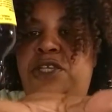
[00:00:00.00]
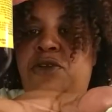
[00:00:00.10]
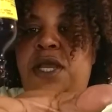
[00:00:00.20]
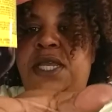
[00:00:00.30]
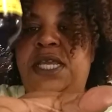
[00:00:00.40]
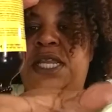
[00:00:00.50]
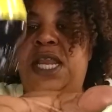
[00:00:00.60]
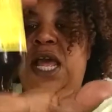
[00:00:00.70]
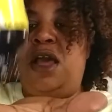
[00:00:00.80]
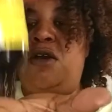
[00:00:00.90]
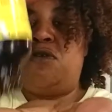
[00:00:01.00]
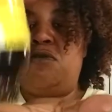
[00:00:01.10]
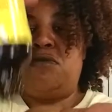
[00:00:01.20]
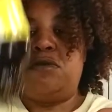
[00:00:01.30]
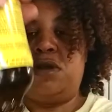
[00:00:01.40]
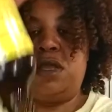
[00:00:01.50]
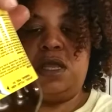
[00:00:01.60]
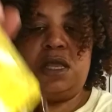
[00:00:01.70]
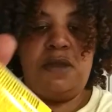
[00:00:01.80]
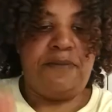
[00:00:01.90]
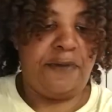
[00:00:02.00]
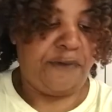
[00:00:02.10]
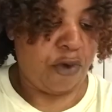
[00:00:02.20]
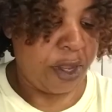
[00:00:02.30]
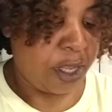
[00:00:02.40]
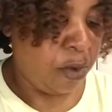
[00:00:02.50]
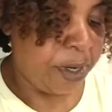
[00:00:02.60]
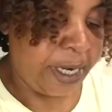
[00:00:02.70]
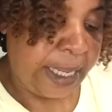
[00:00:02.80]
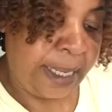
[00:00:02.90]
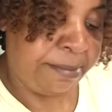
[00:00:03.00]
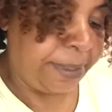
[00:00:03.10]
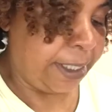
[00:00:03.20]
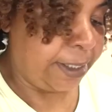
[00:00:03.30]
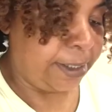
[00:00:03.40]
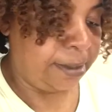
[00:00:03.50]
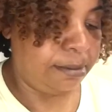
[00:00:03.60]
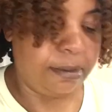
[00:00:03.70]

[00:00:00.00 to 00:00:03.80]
sure I get it all before it go into empties.